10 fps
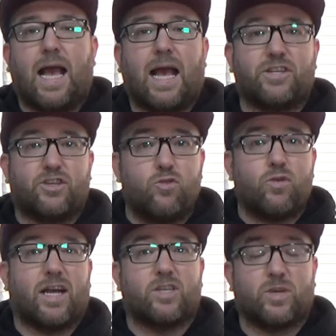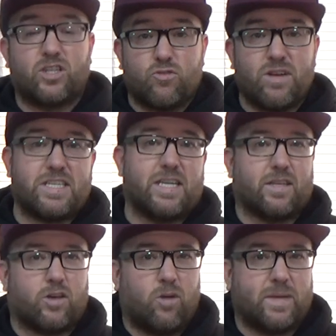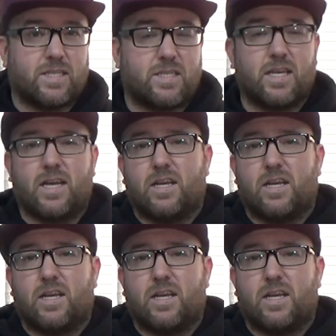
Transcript: And you guys went crazy in the comments.